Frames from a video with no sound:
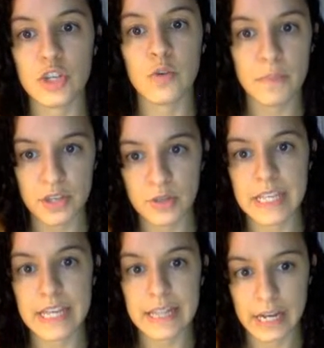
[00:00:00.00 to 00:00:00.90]
you will be
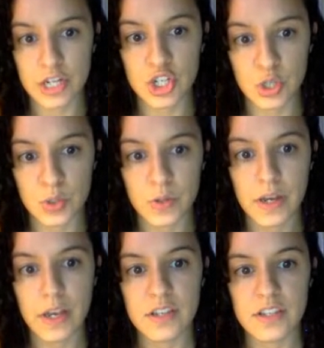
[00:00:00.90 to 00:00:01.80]
using it there too.
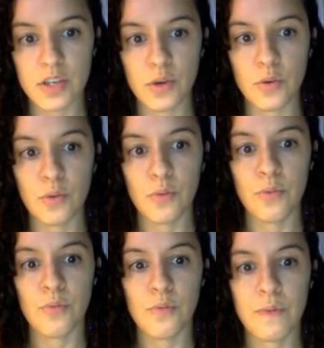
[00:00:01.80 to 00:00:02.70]
So